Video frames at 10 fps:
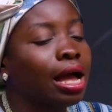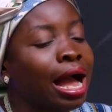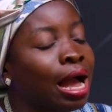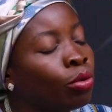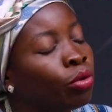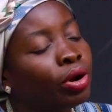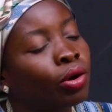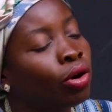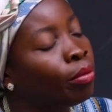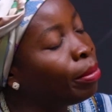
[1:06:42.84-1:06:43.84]
I will
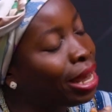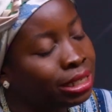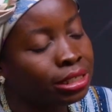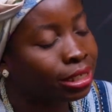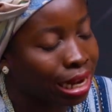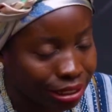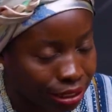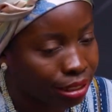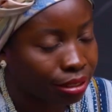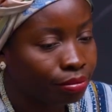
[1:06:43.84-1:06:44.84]
recommend that.
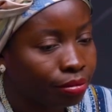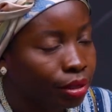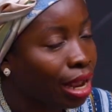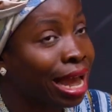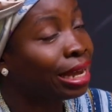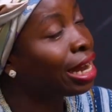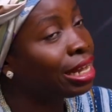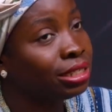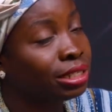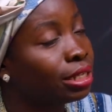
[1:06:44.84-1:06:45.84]
I
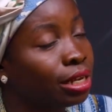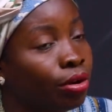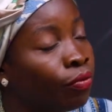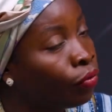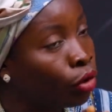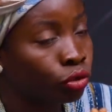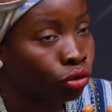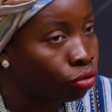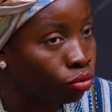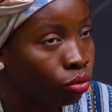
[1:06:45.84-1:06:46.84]
can't force
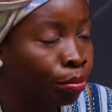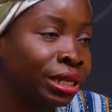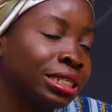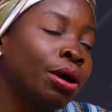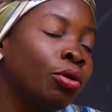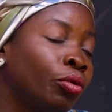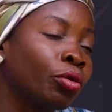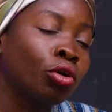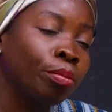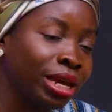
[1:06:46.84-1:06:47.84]
you, but I will
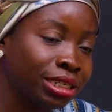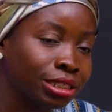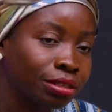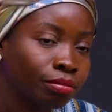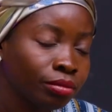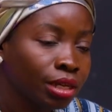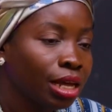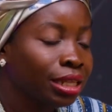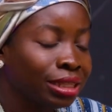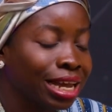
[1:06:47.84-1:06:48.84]
recommend
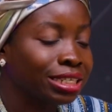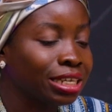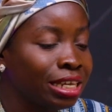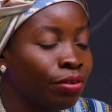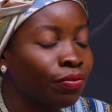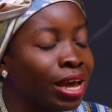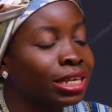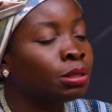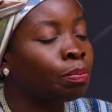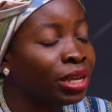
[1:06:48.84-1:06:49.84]
that if
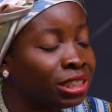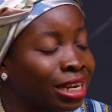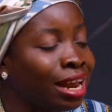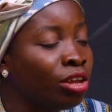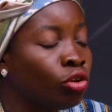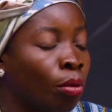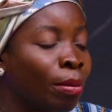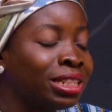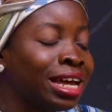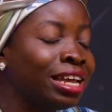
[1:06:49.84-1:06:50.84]
especially your
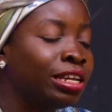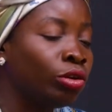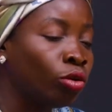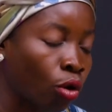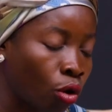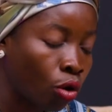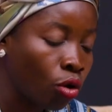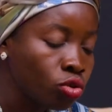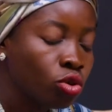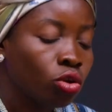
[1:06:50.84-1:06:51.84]
mother-in-law,
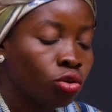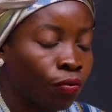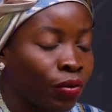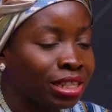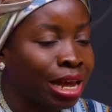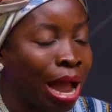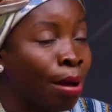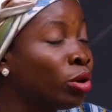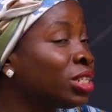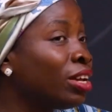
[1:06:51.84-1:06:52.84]
your father, I'm
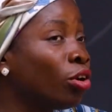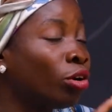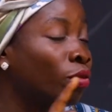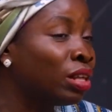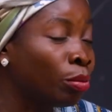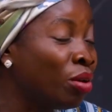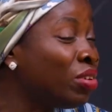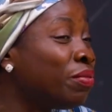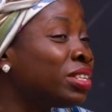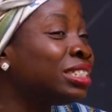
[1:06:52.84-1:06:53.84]
not saying all of them, even
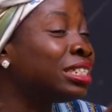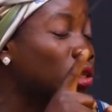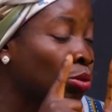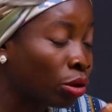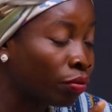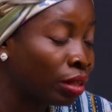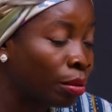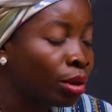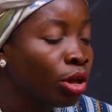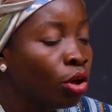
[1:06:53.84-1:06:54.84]
if it's just one of them,
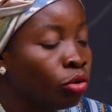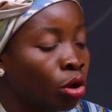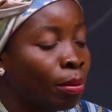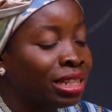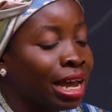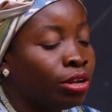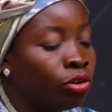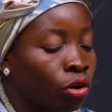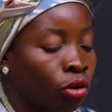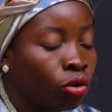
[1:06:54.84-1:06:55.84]
your
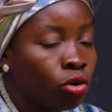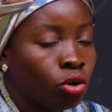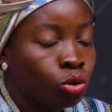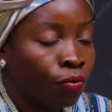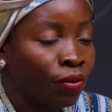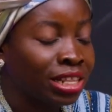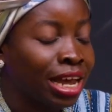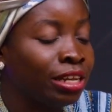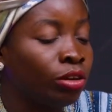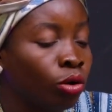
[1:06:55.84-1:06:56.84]
mother-in-law, your
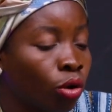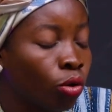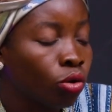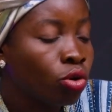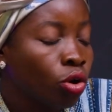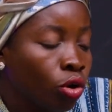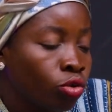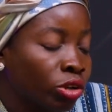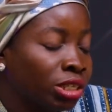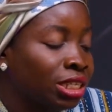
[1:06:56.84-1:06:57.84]
father-in-law,
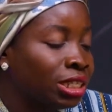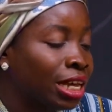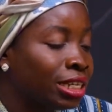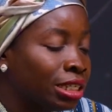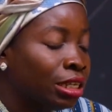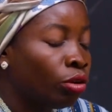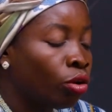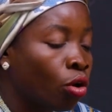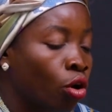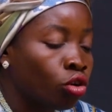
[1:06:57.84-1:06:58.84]
your
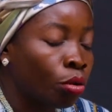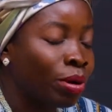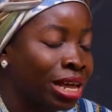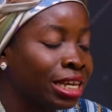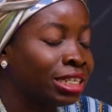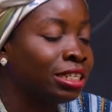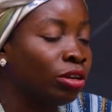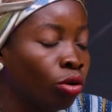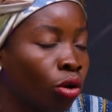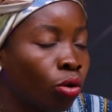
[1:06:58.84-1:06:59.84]
sisters-in-law, or your
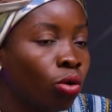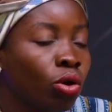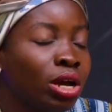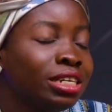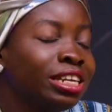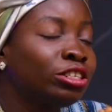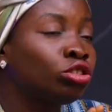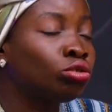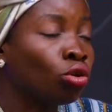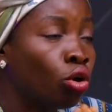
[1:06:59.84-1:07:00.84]
brothers-in-law, they
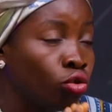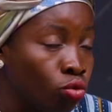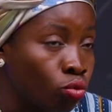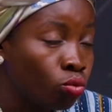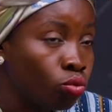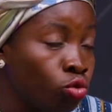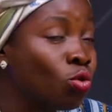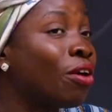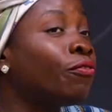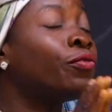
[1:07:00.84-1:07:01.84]
show you
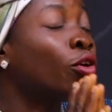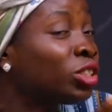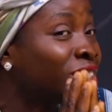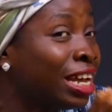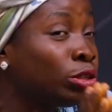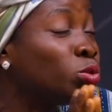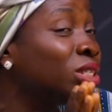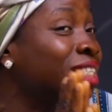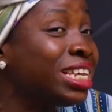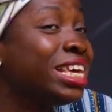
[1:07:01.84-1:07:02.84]
are fortunate to
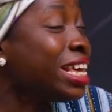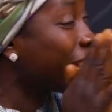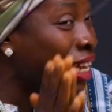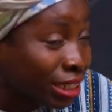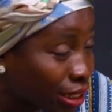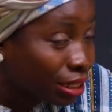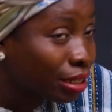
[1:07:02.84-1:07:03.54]
see it